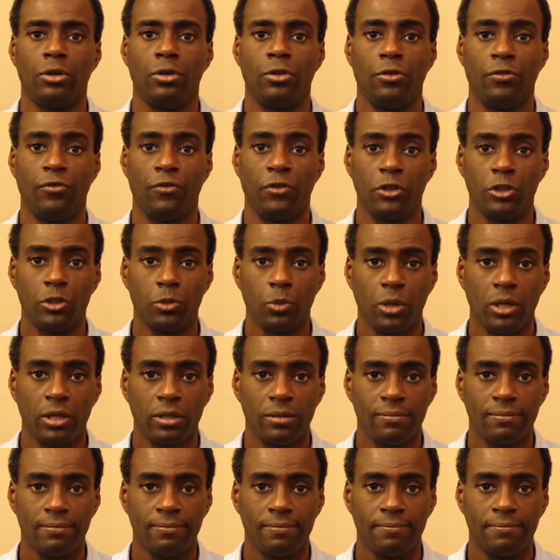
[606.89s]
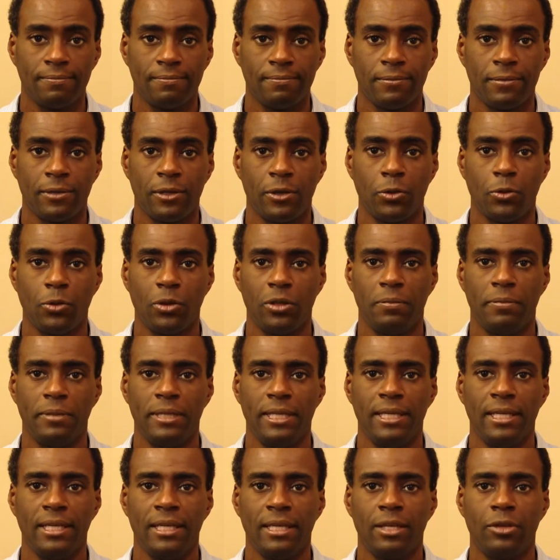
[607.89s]
The first one will
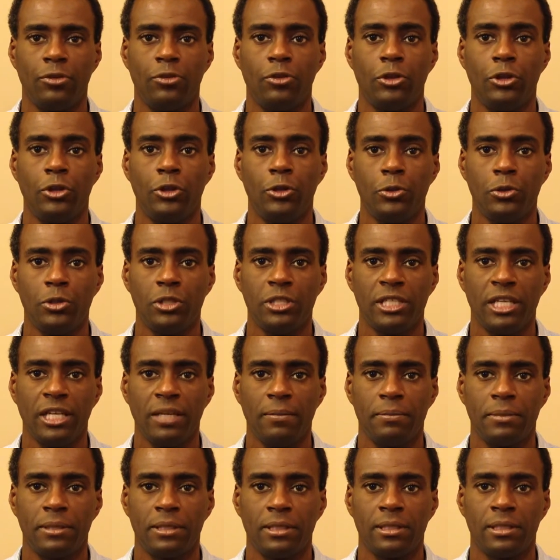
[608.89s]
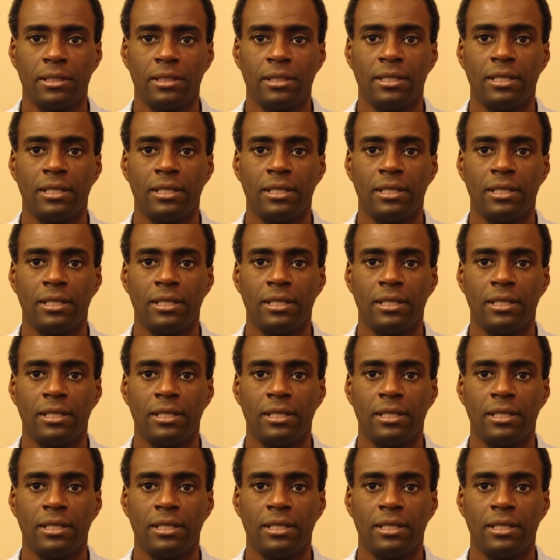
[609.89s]
be the U-shaped